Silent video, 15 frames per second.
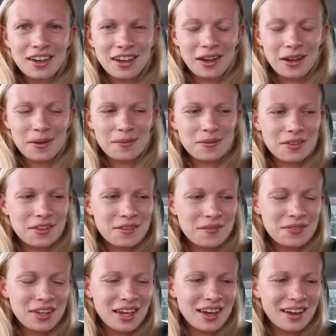um,
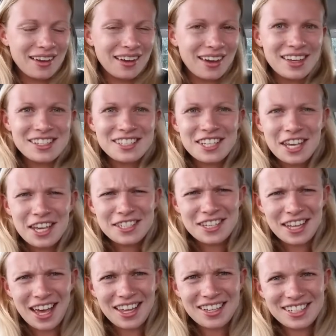yeah, it's it's
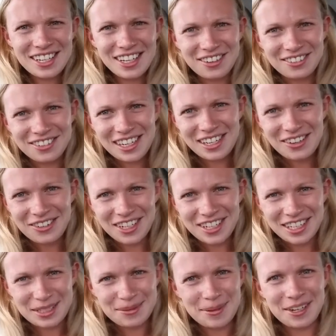actually a really weird
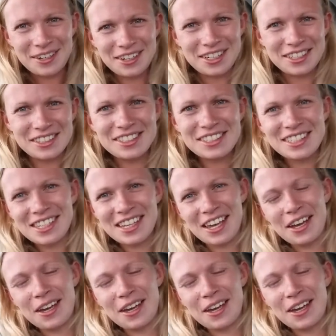experience.